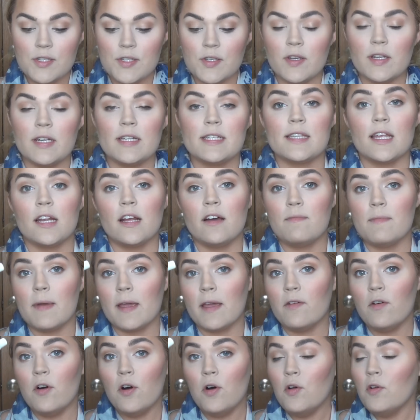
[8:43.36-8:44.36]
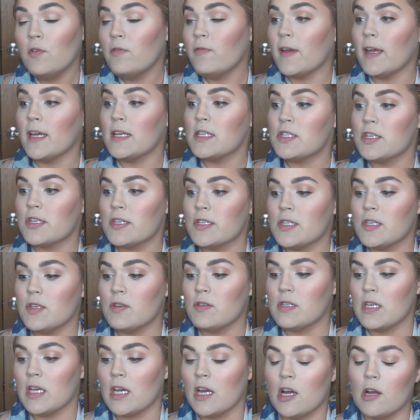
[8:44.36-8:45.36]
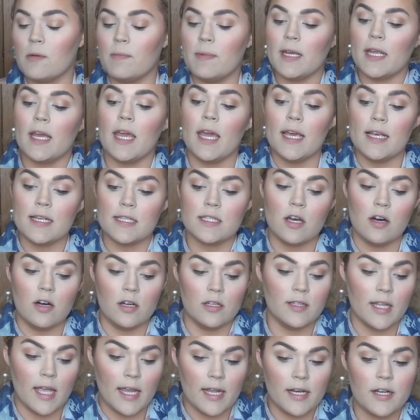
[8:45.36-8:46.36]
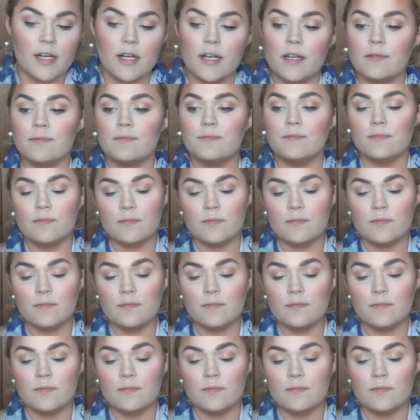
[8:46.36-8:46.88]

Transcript: Also gonna set off my whole face just using Urban Decay's All Nighter.